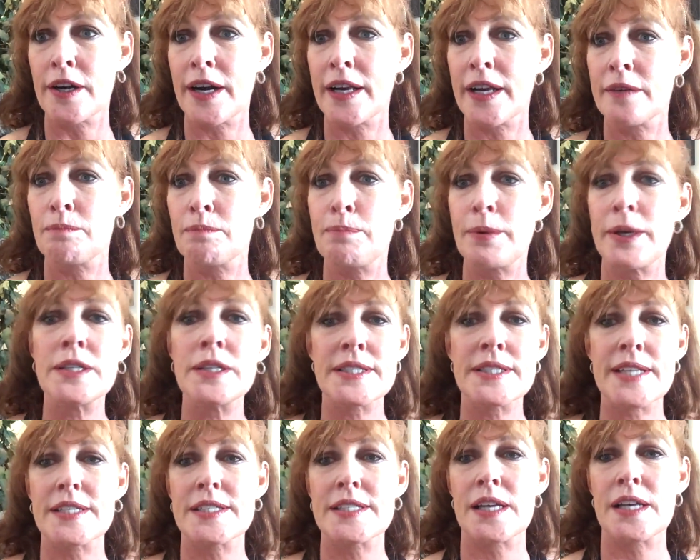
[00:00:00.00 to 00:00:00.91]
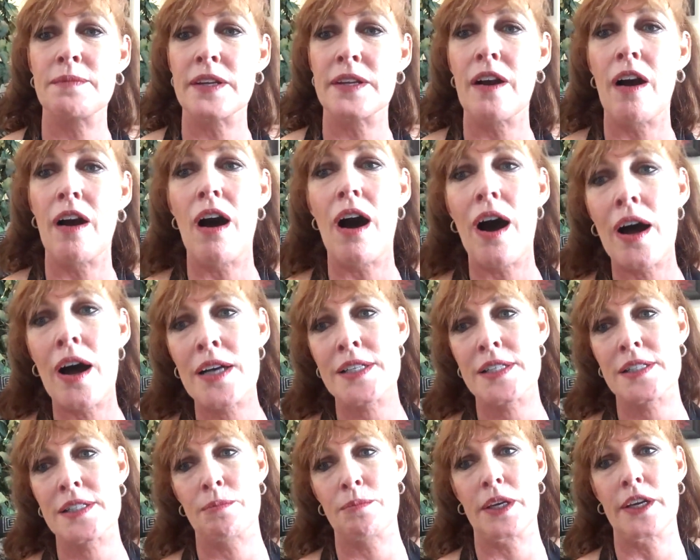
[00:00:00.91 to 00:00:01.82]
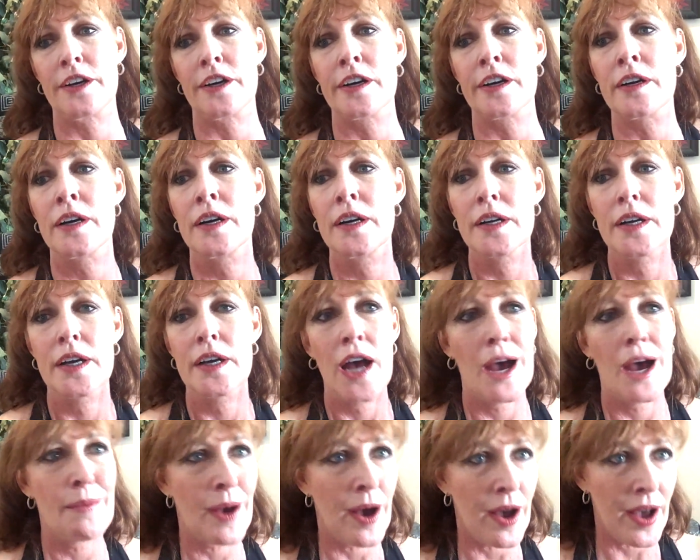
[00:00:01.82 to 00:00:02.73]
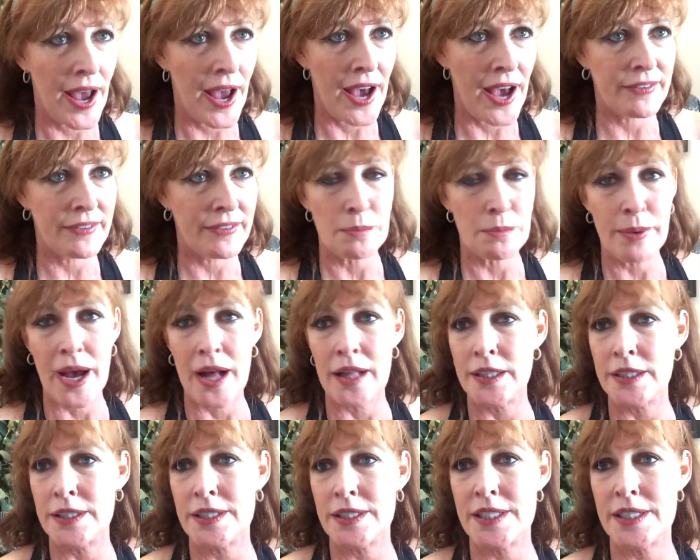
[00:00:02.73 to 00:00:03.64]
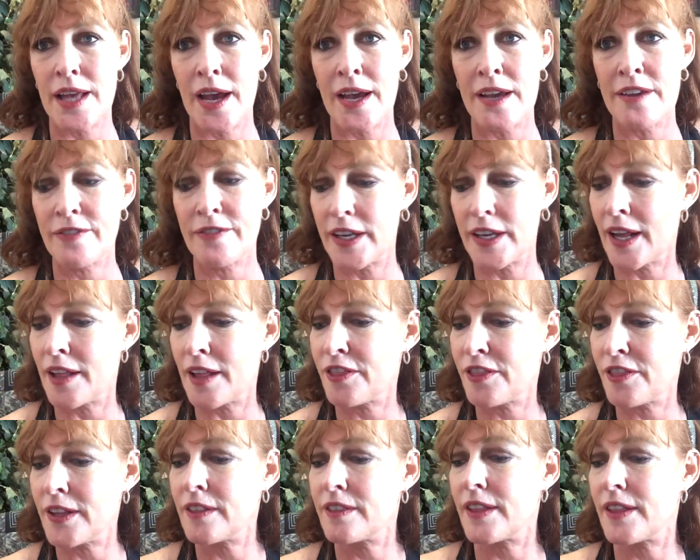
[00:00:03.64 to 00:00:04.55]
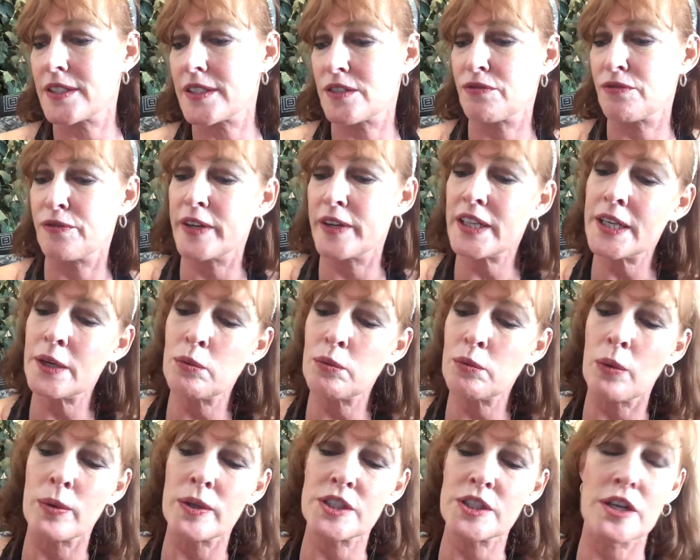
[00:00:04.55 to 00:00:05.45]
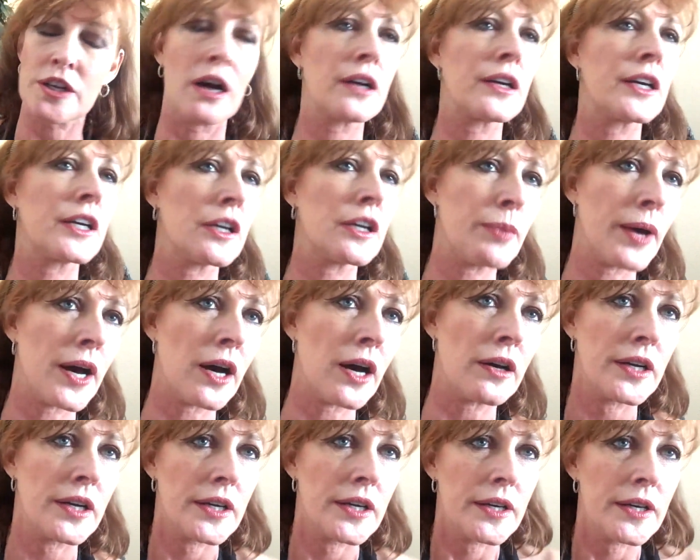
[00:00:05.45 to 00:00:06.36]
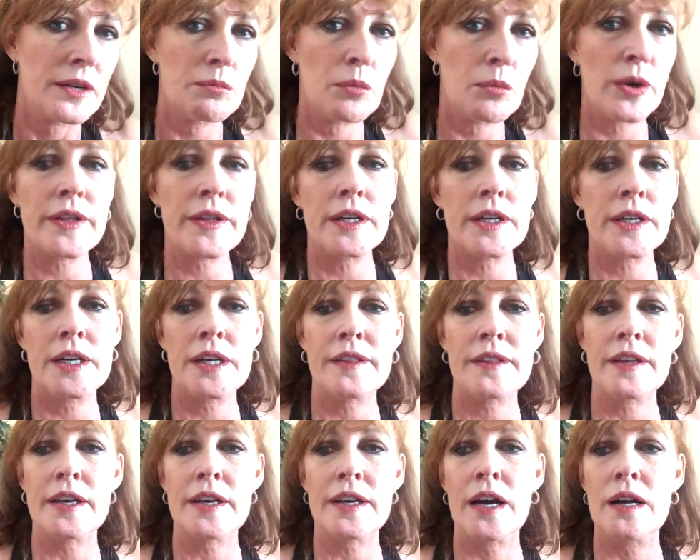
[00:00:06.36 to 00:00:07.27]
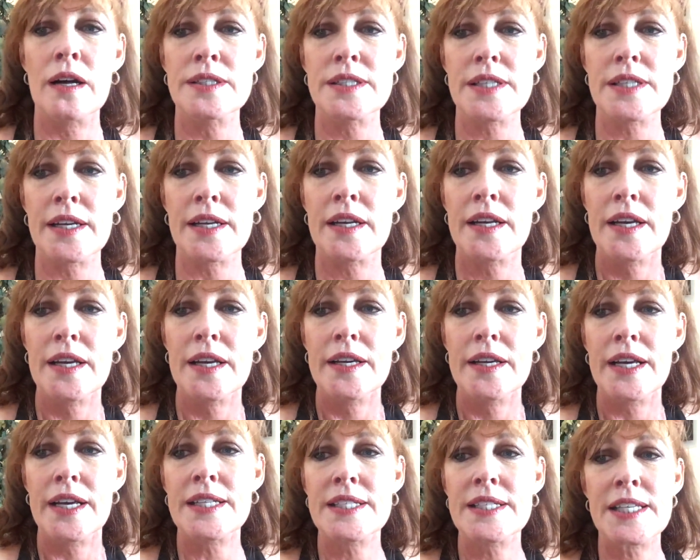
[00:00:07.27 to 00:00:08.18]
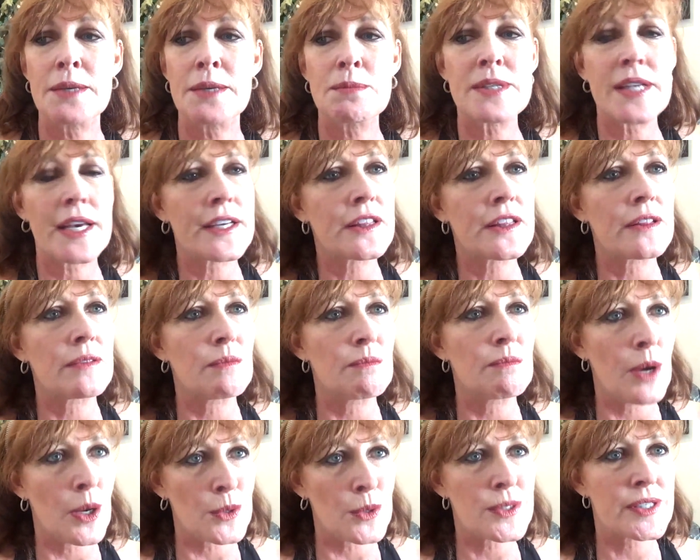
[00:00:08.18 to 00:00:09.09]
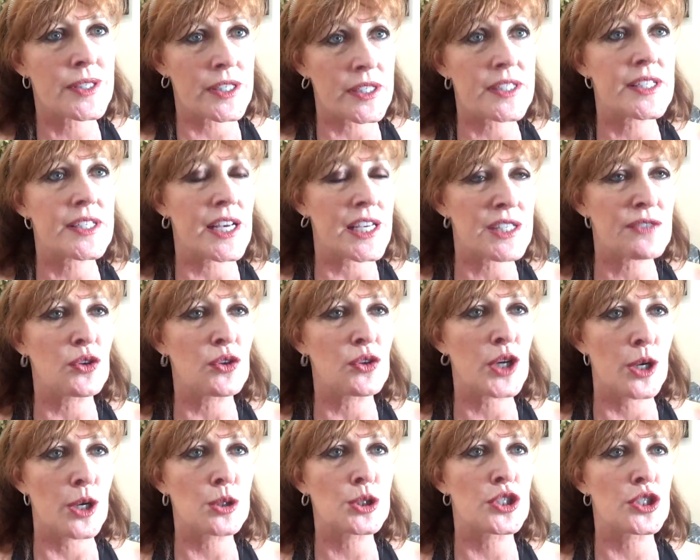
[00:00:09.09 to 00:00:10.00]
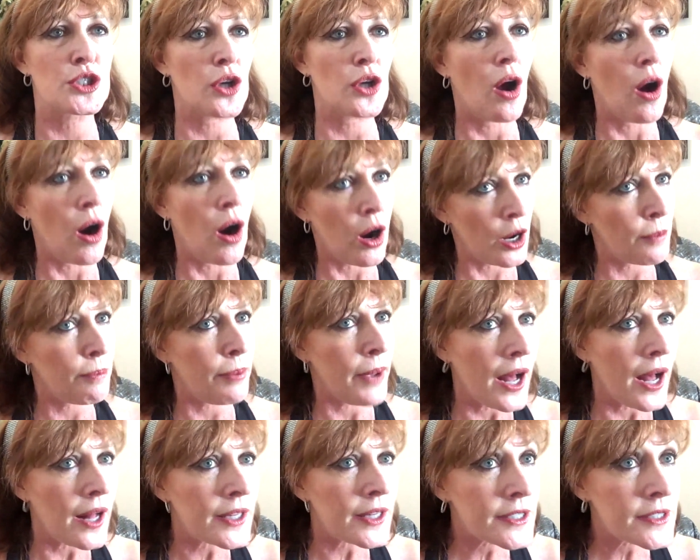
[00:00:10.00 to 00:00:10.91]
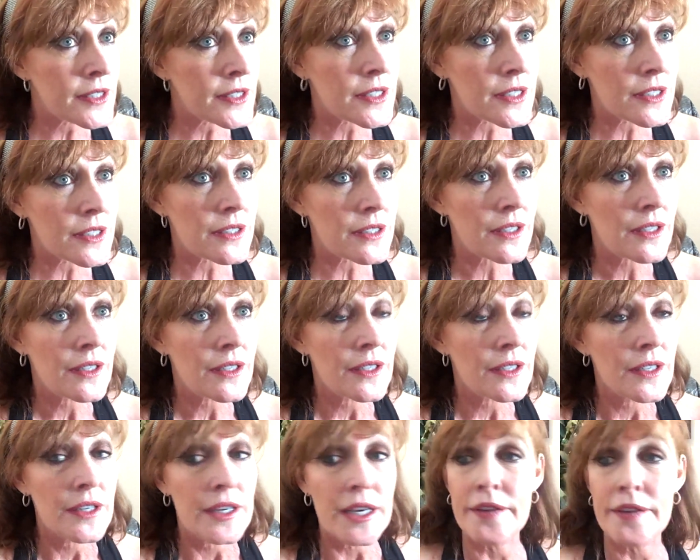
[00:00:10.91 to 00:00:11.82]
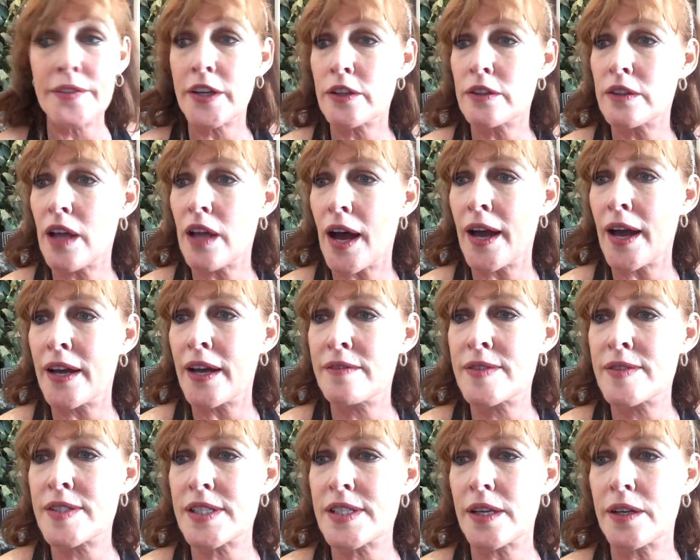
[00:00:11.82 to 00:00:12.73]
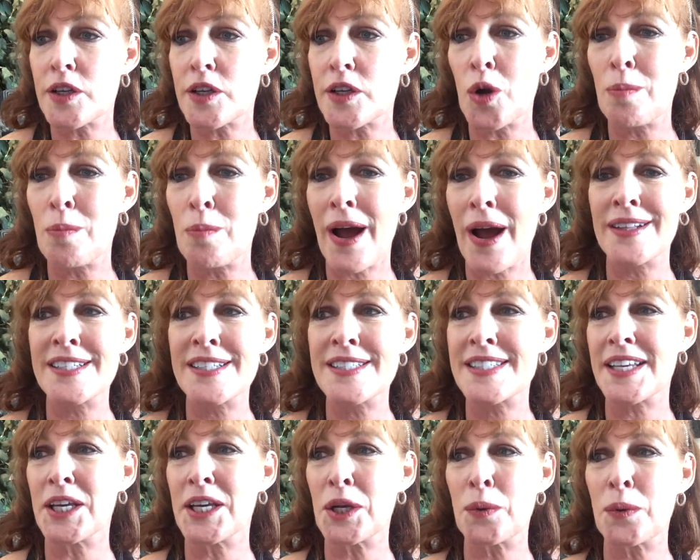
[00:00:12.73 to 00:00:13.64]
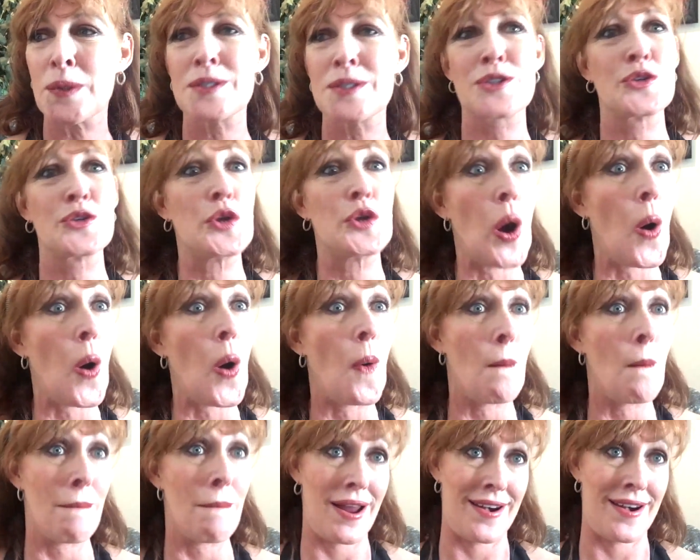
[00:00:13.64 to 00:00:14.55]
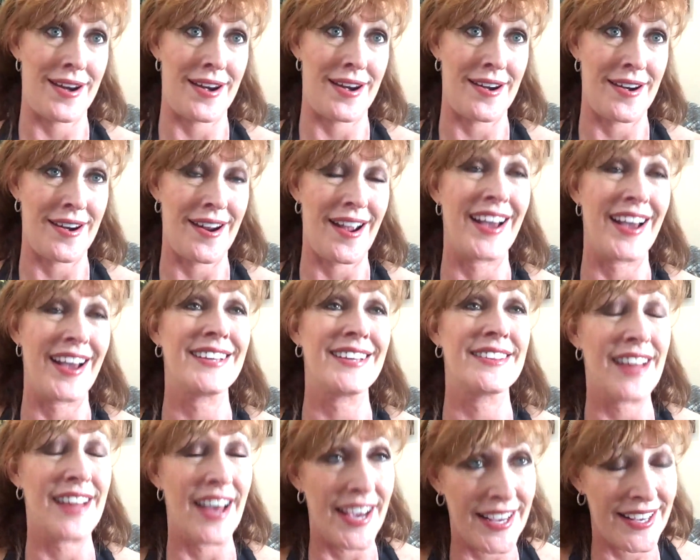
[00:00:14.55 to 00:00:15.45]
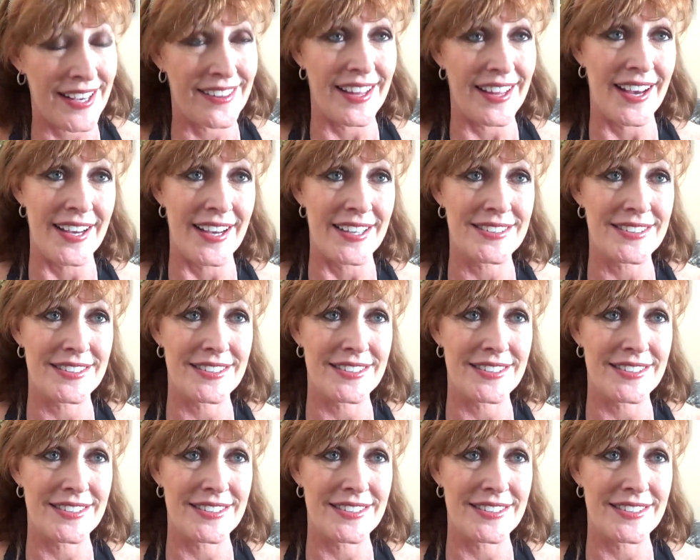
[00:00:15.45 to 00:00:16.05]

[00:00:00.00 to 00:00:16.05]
And Bill says something awesome here about having a balanced life, and I think that's really what we're talking about more than anything else. It seems like most successful coaches are balanced in their lives, and no balance equals no money. I like that.